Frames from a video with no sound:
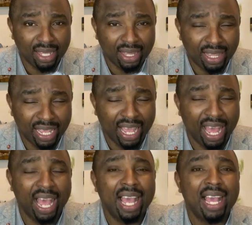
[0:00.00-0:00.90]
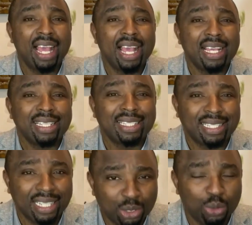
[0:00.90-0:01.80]
there are
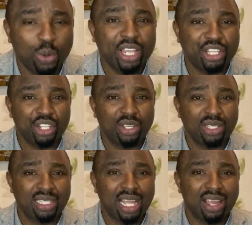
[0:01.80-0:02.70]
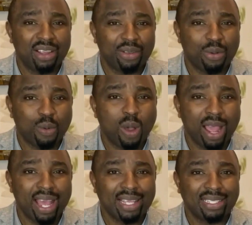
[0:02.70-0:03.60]
situations that
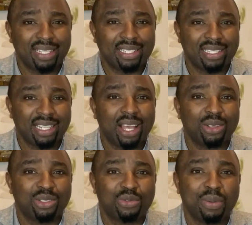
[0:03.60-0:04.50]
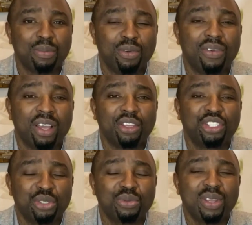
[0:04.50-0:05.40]
requires this child's removal, your
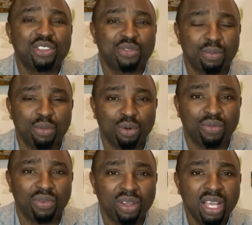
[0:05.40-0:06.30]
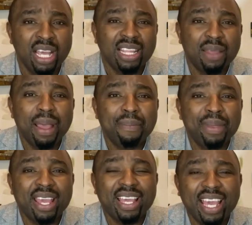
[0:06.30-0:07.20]
children's removal. There might
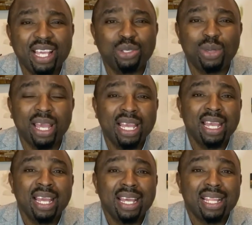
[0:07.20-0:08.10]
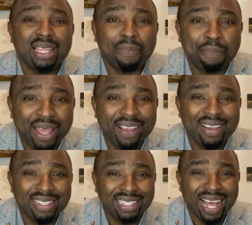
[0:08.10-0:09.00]
be a case where the
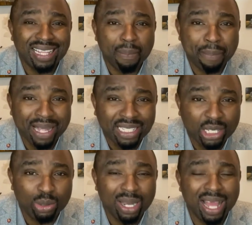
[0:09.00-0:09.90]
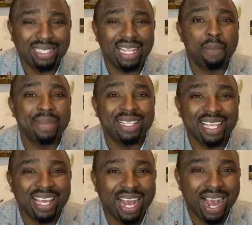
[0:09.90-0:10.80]
parents at a particular time is
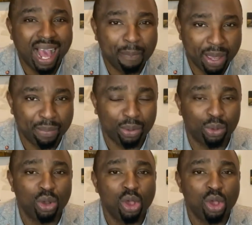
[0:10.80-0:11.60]
incapable